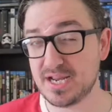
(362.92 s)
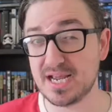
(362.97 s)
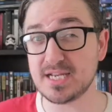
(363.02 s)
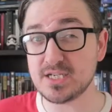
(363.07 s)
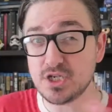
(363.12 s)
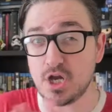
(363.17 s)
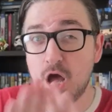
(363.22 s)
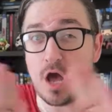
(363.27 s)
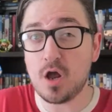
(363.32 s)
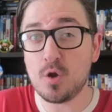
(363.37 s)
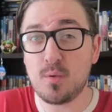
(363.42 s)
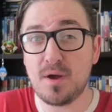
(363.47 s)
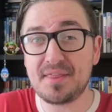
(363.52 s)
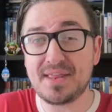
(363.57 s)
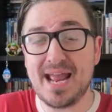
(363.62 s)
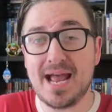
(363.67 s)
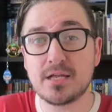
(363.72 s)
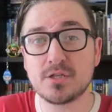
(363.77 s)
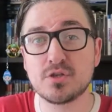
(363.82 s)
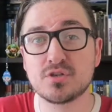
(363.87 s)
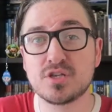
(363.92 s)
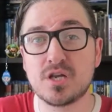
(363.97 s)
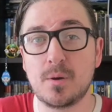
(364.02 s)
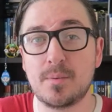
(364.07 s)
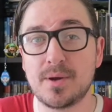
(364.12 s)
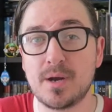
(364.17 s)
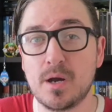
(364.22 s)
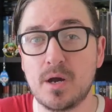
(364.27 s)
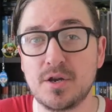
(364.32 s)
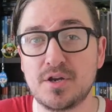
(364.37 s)
you can't talk while the council's
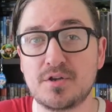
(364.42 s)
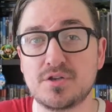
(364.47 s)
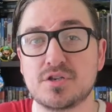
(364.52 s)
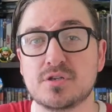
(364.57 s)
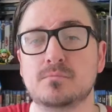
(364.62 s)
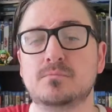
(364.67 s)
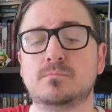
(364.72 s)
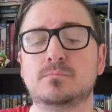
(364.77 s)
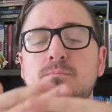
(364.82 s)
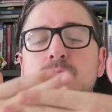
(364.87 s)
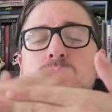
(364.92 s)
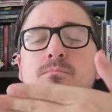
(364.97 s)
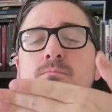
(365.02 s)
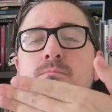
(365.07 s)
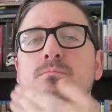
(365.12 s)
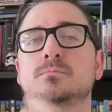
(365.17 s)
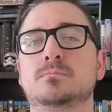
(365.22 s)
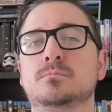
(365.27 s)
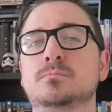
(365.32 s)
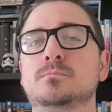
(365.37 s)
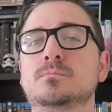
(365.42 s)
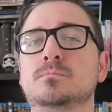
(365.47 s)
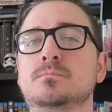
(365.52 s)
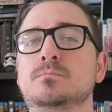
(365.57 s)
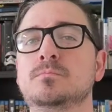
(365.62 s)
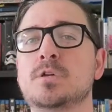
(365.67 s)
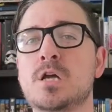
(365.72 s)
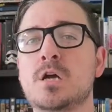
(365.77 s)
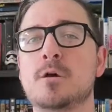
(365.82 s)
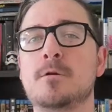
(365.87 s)
going on. You just, hmm, hmm, hmm,
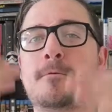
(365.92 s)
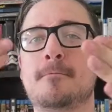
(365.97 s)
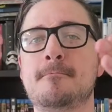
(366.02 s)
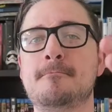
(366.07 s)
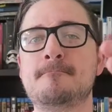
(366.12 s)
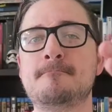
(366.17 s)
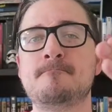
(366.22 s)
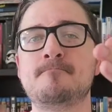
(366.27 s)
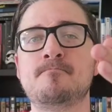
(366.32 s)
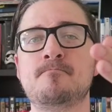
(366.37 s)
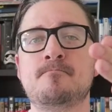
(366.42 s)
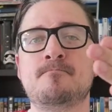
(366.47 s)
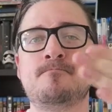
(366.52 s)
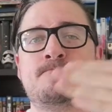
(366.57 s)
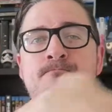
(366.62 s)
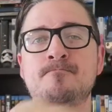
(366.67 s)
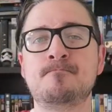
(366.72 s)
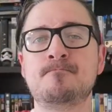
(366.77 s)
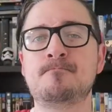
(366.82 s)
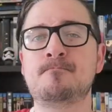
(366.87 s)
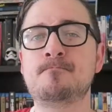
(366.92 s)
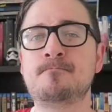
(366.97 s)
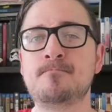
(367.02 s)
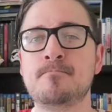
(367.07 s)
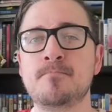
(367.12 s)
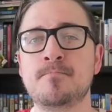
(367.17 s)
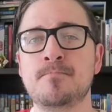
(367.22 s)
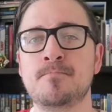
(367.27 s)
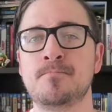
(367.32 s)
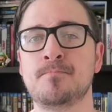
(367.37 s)
hmm, hmm, hmm,
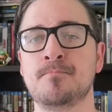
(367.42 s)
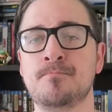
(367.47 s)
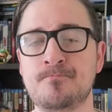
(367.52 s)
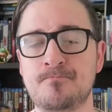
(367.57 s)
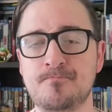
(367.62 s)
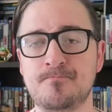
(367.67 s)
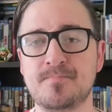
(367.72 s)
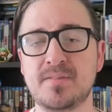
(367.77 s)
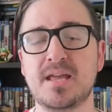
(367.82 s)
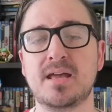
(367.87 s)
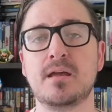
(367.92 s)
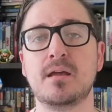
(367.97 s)
hmm,